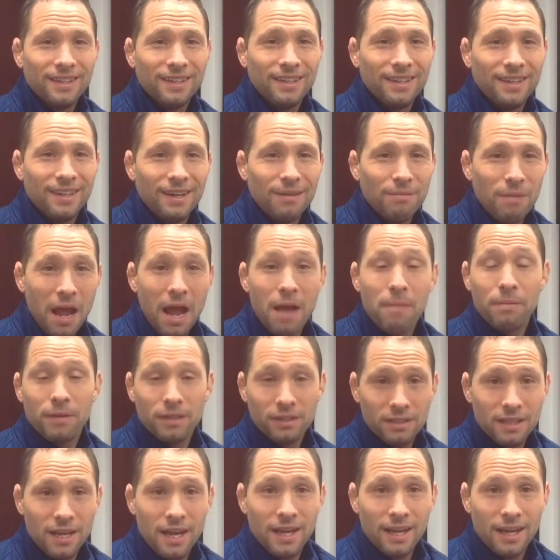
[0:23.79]
I'm happy
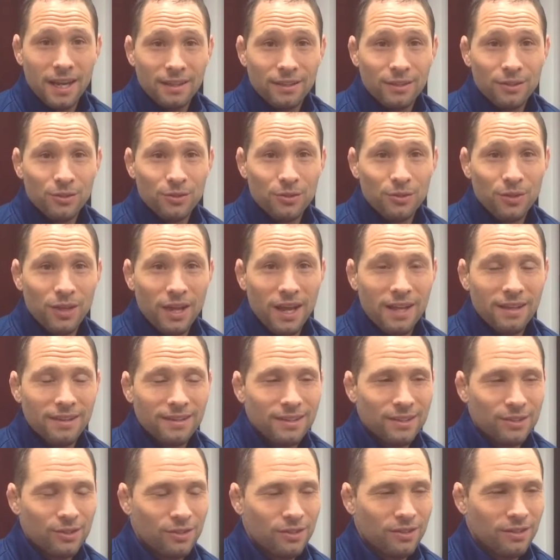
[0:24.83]
to say I got to do that
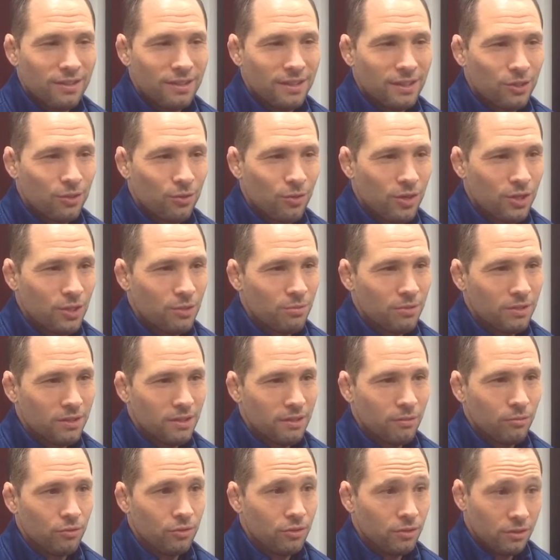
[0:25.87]
this
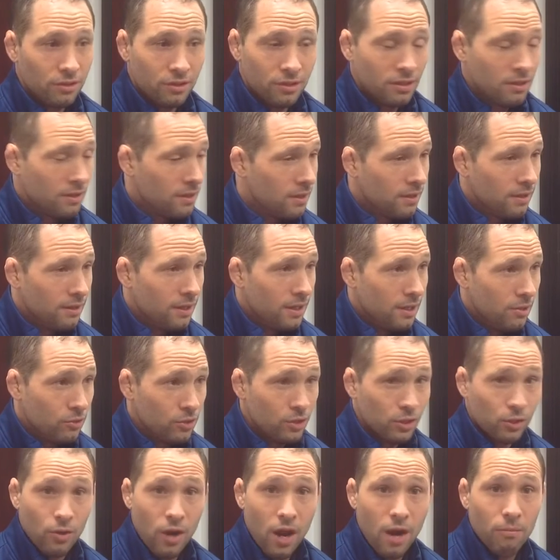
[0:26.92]
Christmas. It
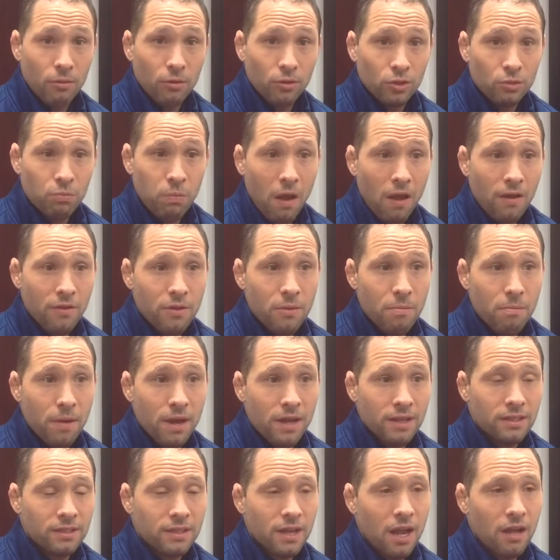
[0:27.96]
was incredible. It was probably the
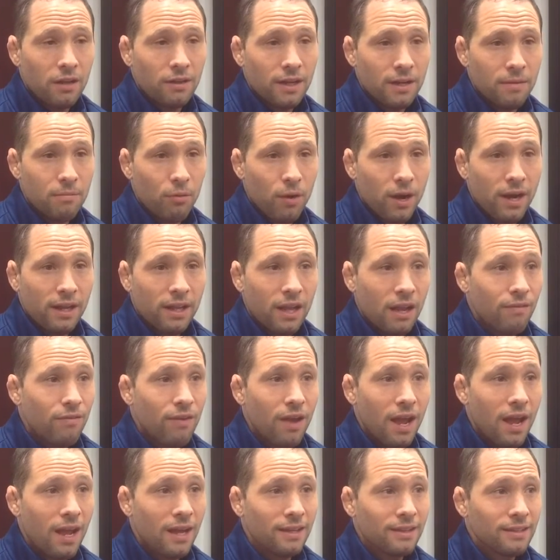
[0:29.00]
best holiday break I've
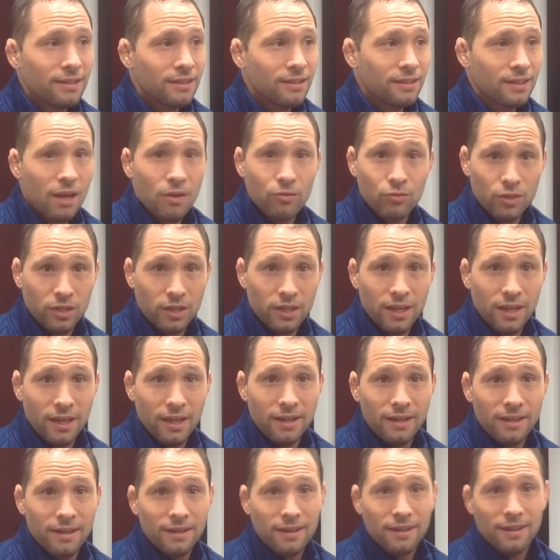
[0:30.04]
had since I was a
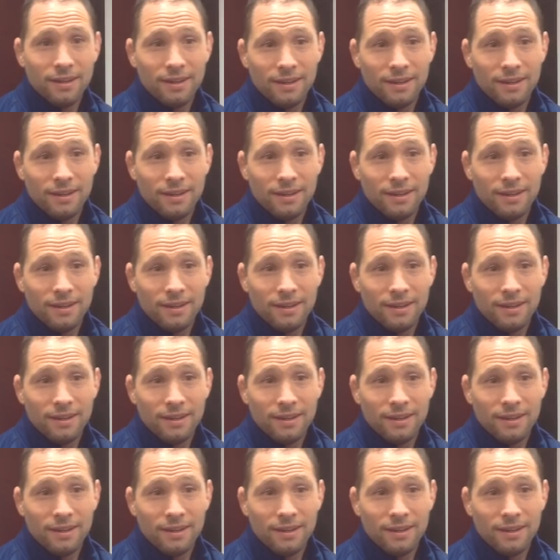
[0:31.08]
kid.